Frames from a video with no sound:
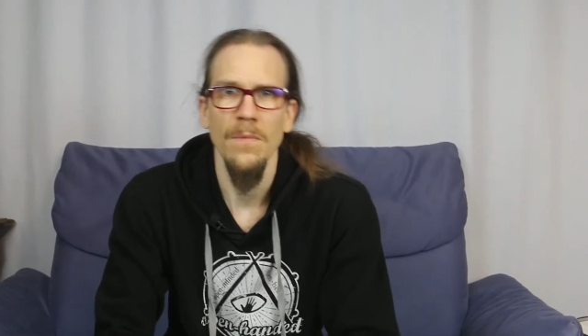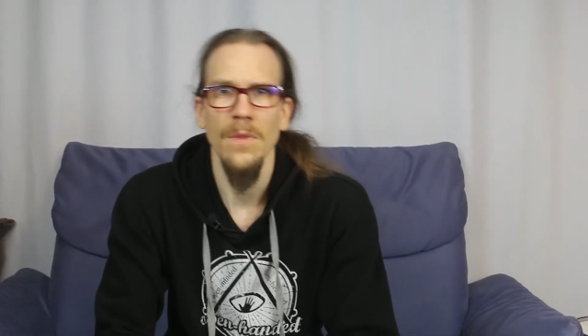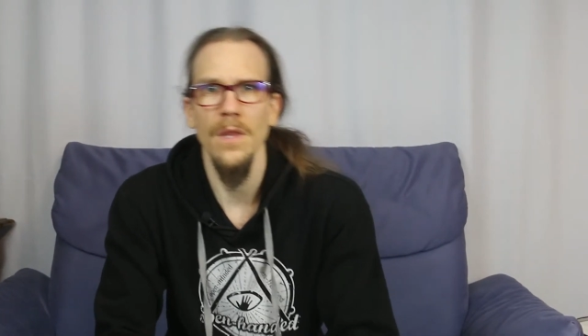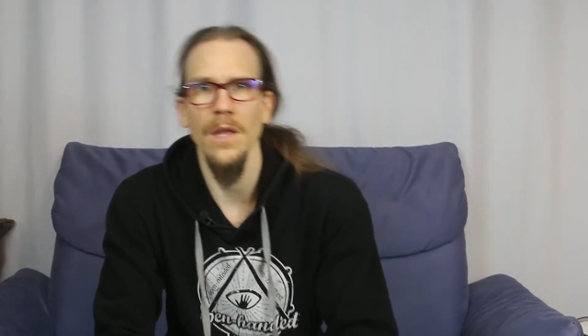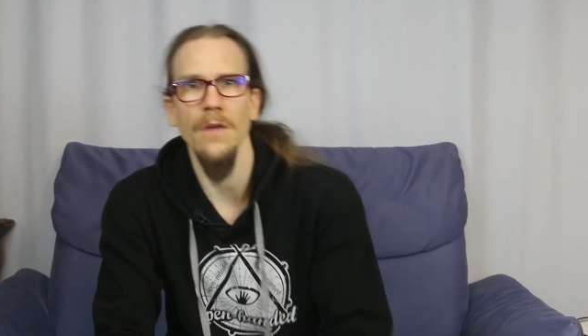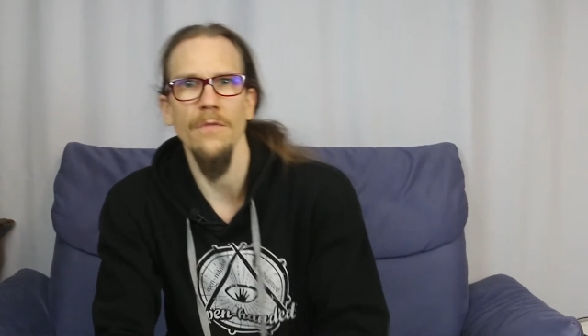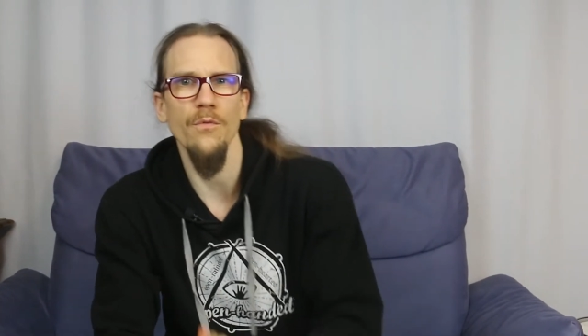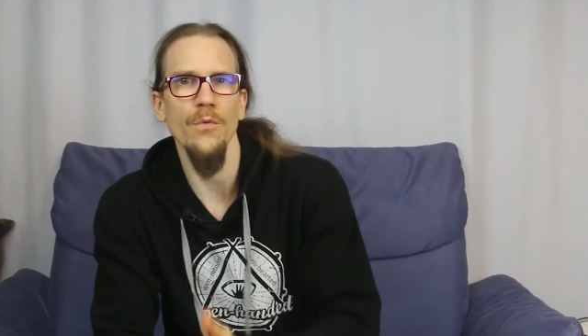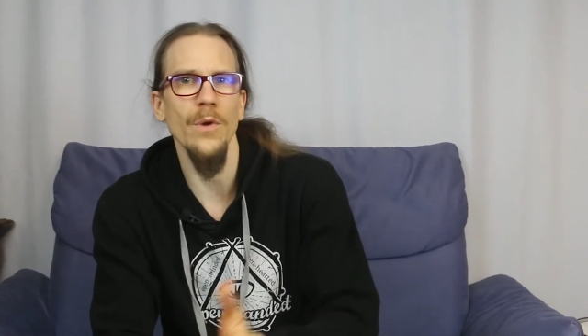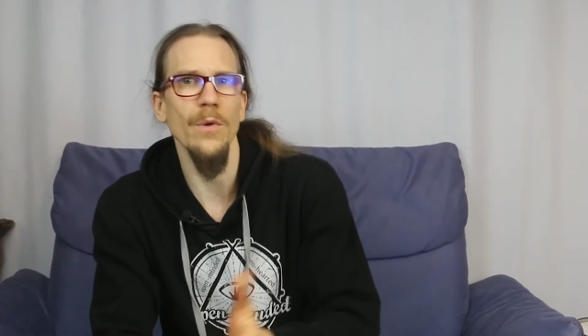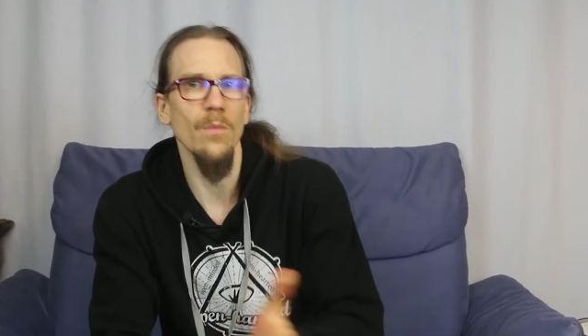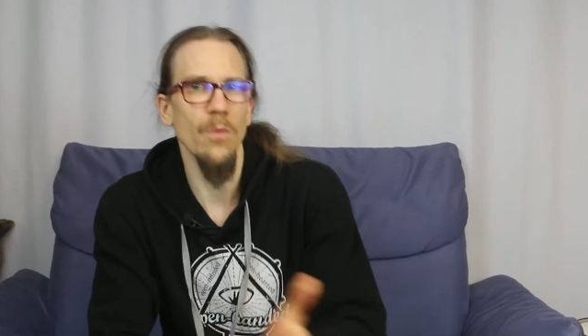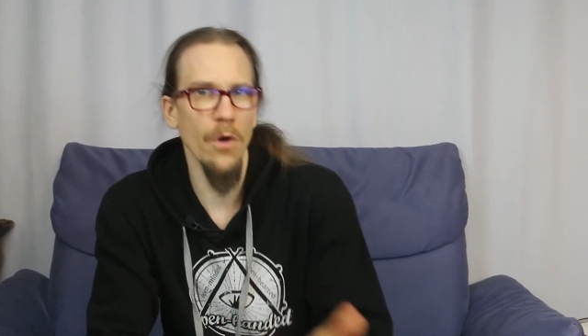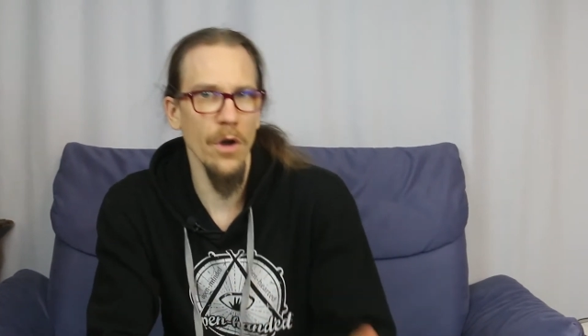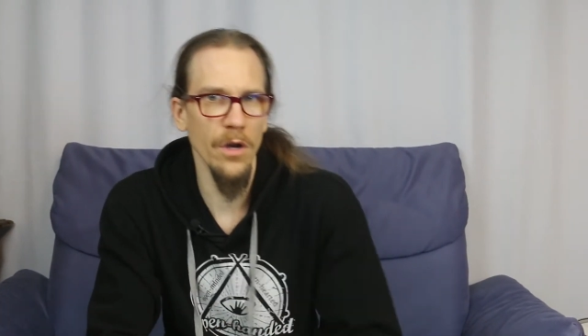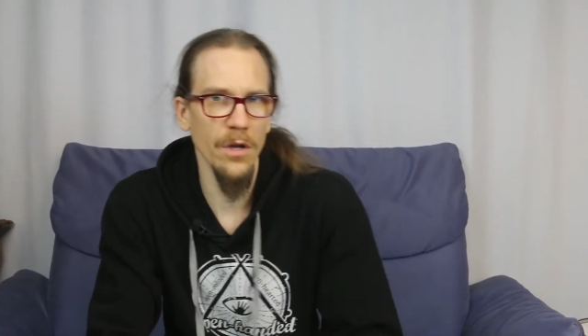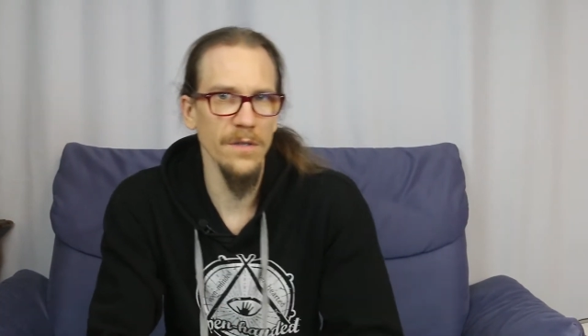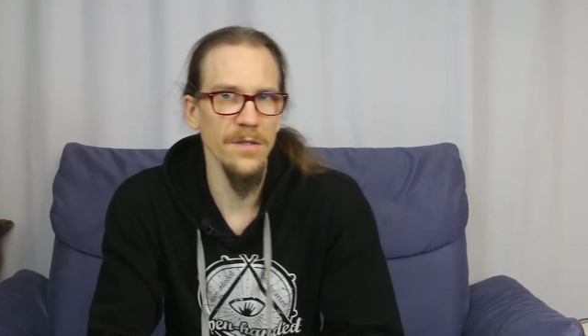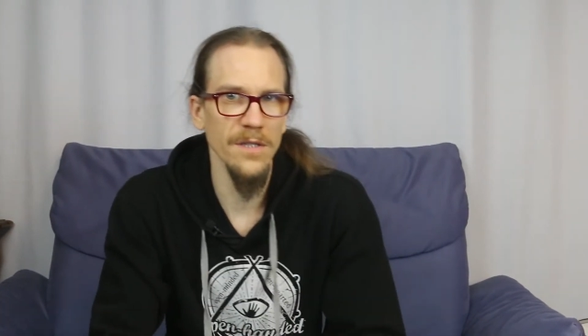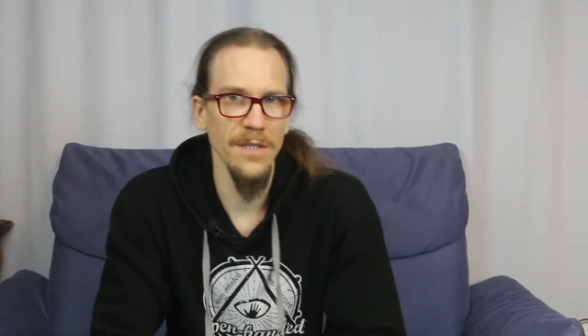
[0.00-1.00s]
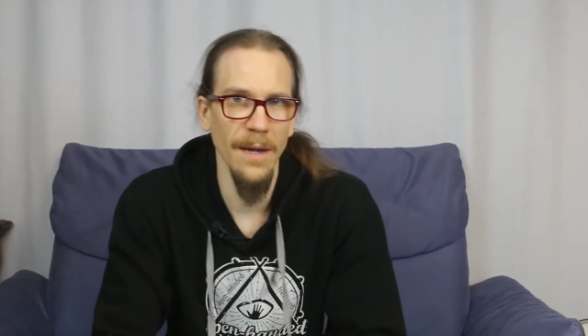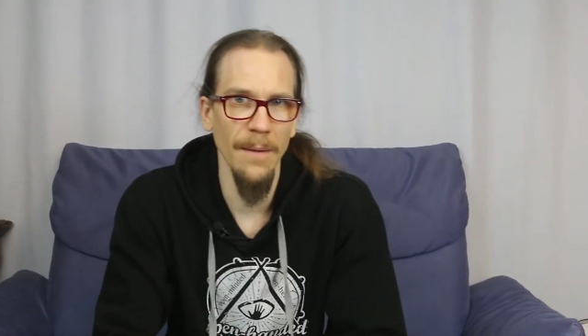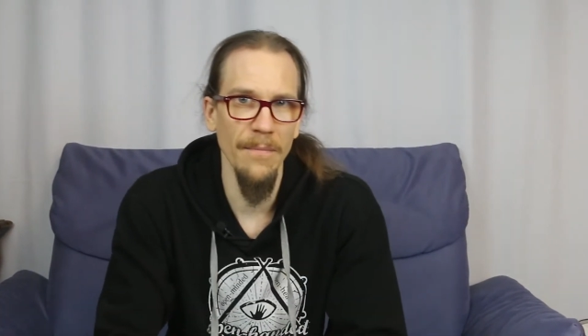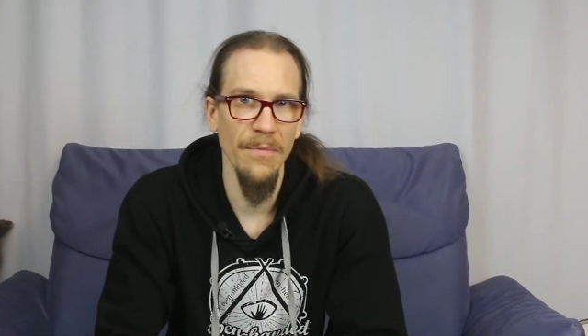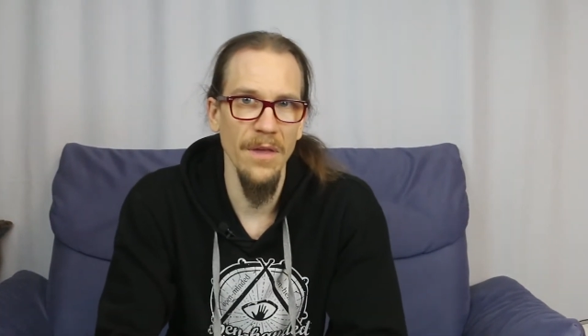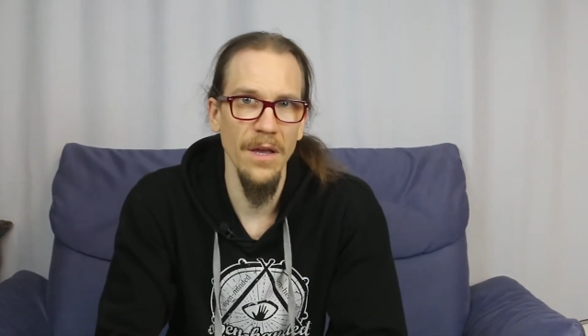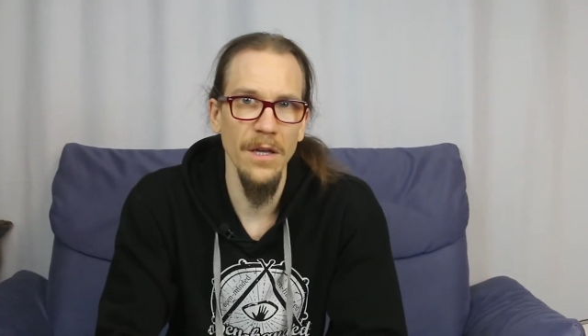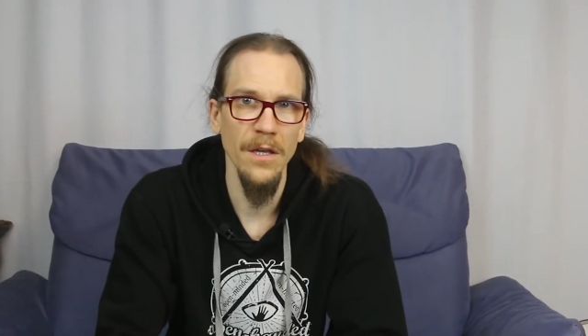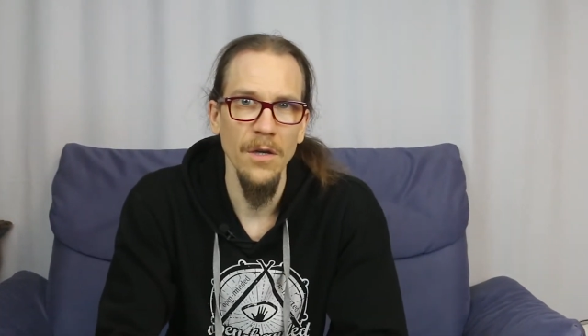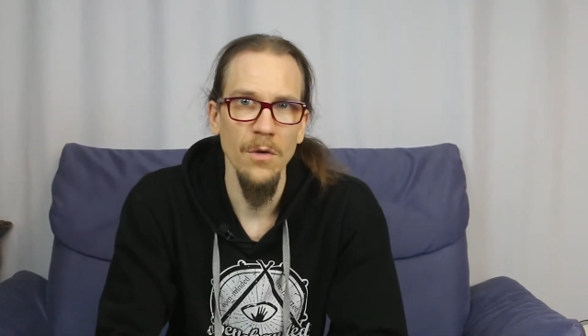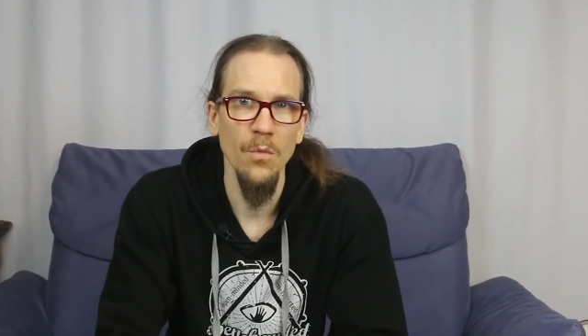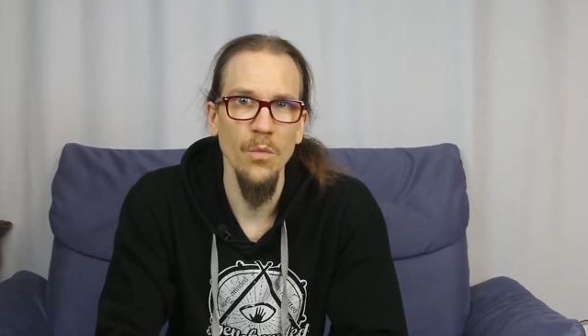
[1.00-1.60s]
If we work on something